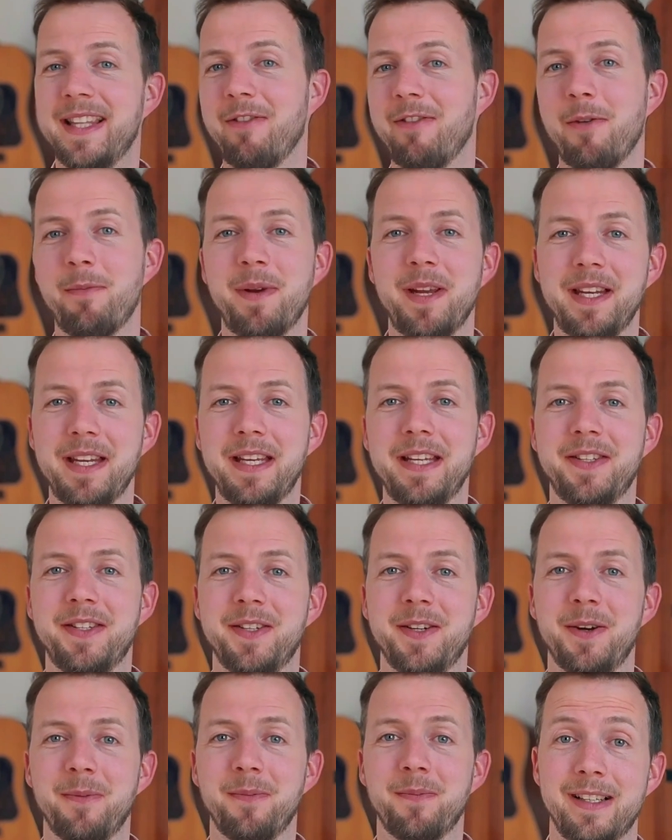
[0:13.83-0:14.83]
been
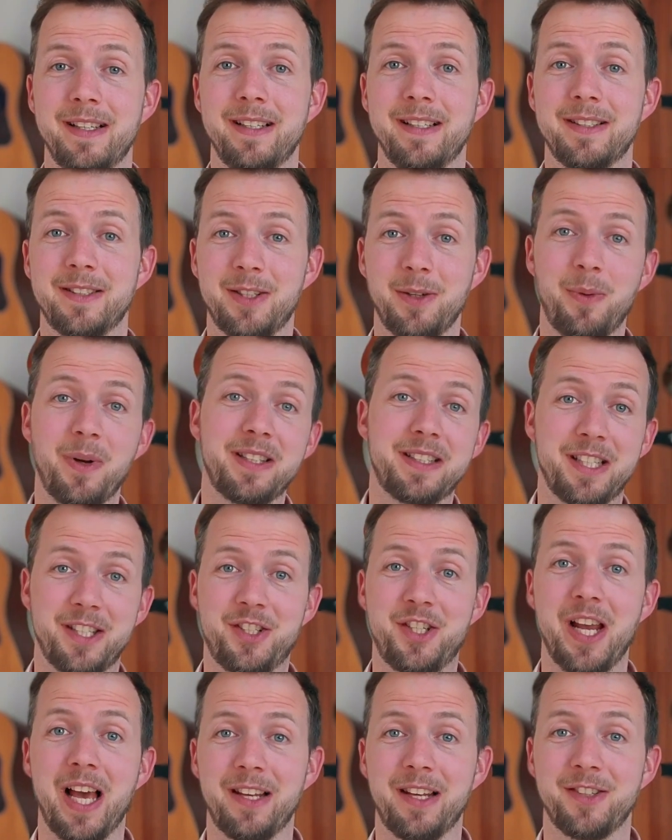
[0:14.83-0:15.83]
easier. So what's the
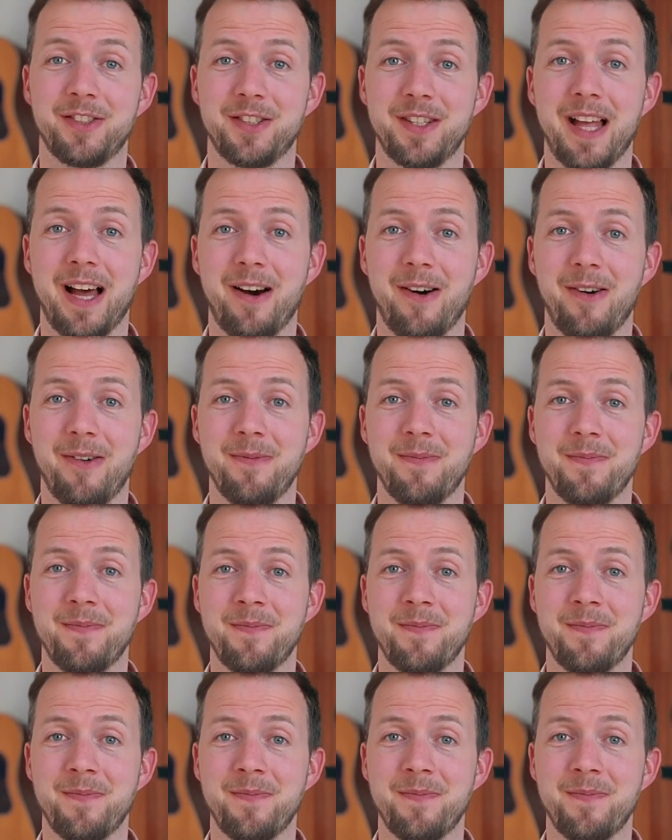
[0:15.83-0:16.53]
challenge now?